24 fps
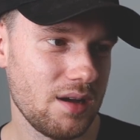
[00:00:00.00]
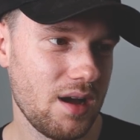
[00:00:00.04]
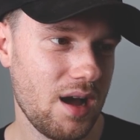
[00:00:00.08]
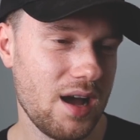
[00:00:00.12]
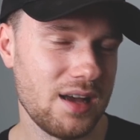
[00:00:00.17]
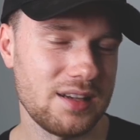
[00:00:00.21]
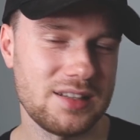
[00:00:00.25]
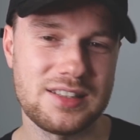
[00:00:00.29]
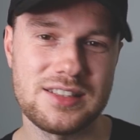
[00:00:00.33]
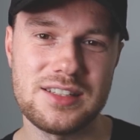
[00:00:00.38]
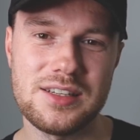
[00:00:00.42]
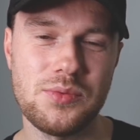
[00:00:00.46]

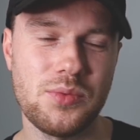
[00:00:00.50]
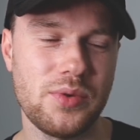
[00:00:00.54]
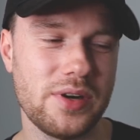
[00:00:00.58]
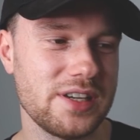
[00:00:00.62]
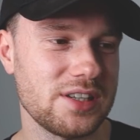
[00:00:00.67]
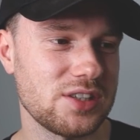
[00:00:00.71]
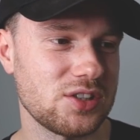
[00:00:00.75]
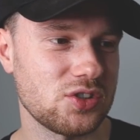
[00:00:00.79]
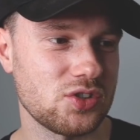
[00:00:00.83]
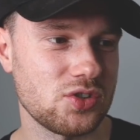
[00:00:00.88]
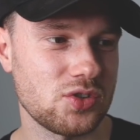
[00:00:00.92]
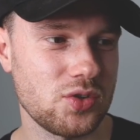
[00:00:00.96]
I see what
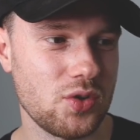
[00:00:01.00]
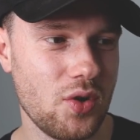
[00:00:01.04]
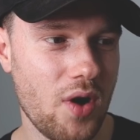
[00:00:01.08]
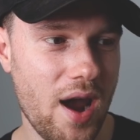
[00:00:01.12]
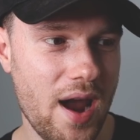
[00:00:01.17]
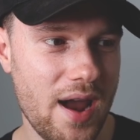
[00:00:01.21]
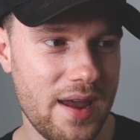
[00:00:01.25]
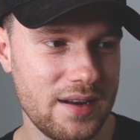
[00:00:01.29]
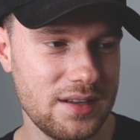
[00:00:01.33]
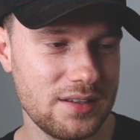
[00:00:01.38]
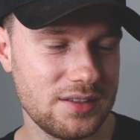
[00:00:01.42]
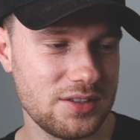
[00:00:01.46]
it's
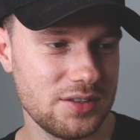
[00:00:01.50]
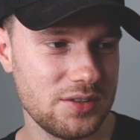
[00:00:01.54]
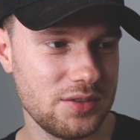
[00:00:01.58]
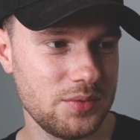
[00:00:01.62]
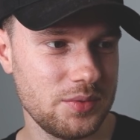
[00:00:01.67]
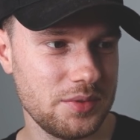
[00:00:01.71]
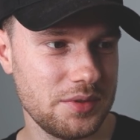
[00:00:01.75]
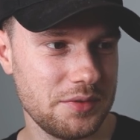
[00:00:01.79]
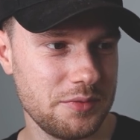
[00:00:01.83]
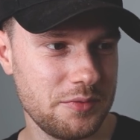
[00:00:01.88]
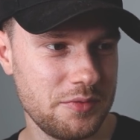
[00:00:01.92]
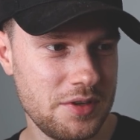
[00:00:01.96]
trying to do
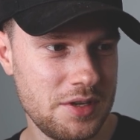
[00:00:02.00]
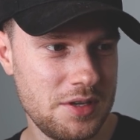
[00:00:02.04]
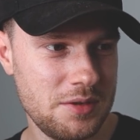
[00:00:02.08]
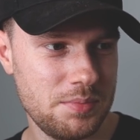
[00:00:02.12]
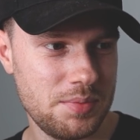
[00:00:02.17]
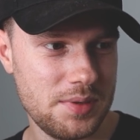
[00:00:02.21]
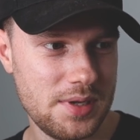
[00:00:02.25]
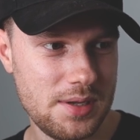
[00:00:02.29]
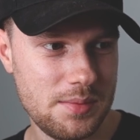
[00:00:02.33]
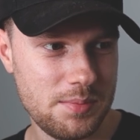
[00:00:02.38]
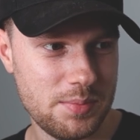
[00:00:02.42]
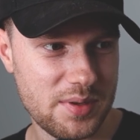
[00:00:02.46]
with a
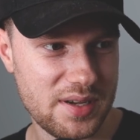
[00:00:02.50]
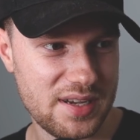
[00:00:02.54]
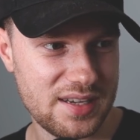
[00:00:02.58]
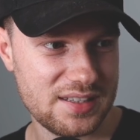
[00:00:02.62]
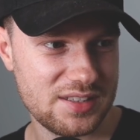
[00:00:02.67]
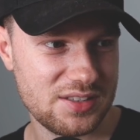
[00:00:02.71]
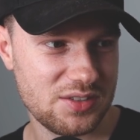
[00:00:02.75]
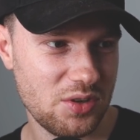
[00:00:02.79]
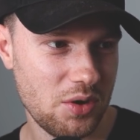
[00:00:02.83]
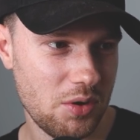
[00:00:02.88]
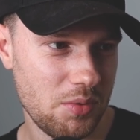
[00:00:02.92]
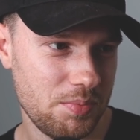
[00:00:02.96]
VB, but
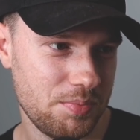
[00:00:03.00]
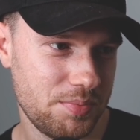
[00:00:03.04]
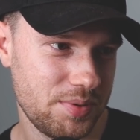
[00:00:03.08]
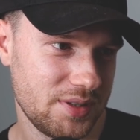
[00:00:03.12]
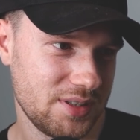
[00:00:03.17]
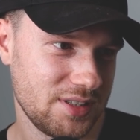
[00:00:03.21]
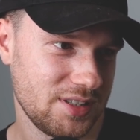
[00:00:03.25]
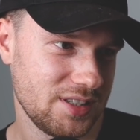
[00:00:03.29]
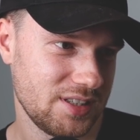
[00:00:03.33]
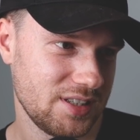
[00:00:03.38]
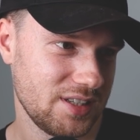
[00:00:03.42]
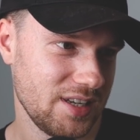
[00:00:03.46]
it's not
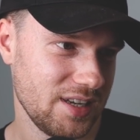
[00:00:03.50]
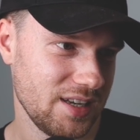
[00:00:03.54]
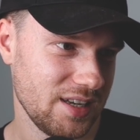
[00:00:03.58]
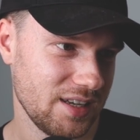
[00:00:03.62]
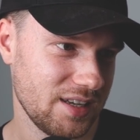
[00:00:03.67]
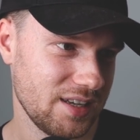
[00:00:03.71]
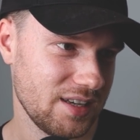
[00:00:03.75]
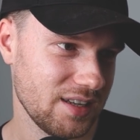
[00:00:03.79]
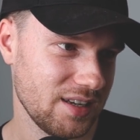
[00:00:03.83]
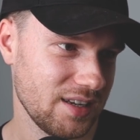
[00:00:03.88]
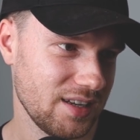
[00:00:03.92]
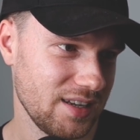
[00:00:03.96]

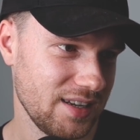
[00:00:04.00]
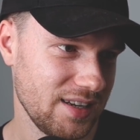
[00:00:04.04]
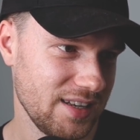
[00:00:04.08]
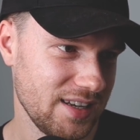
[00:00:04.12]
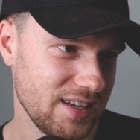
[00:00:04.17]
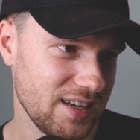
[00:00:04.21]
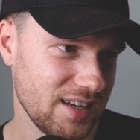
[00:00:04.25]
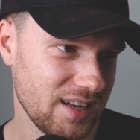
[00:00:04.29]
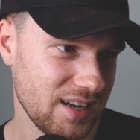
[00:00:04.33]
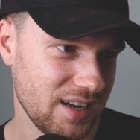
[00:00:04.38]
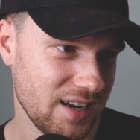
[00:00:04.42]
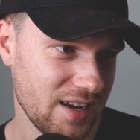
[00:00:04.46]

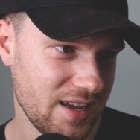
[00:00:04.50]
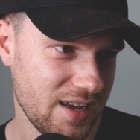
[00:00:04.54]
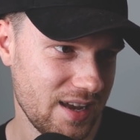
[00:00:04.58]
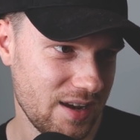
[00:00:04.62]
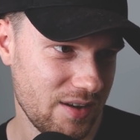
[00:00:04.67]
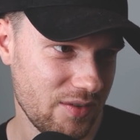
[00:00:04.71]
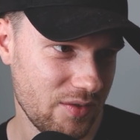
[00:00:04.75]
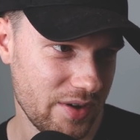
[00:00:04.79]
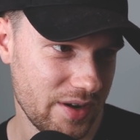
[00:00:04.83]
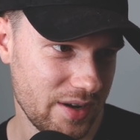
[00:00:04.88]
particularly clear.